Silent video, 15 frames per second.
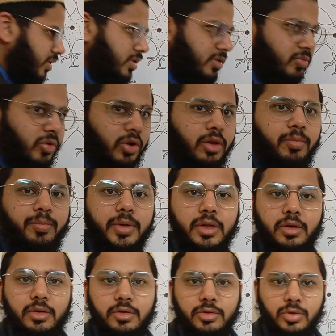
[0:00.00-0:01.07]
the small
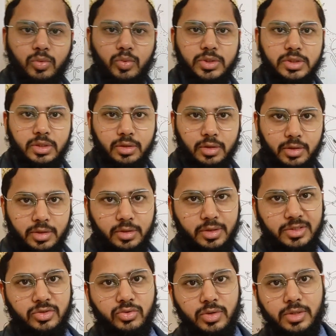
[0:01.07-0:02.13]
pin through which the current
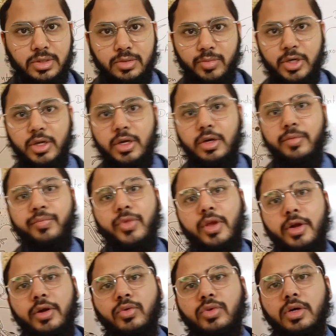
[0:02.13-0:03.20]
is transmitted
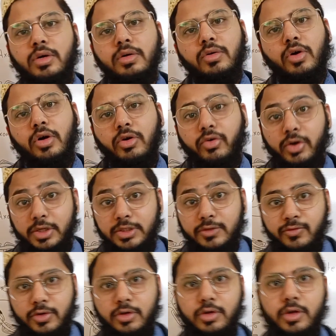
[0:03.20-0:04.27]
into the or
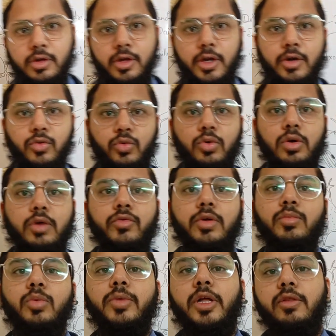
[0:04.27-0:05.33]
transferred into our
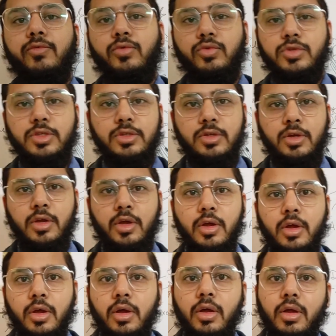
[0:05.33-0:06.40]
mobile phones.
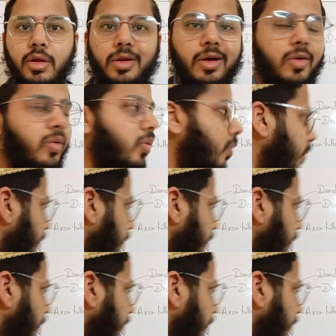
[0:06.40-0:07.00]
Now,